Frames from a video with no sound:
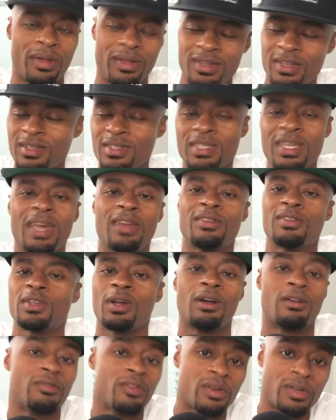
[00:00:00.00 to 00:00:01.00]
your standards
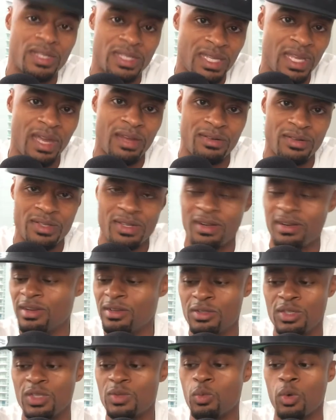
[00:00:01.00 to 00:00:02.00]
aren't really standards, are they
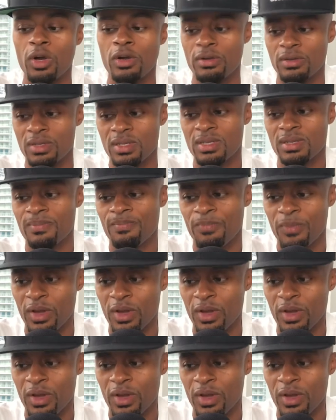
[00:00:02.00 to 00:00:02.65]
just words?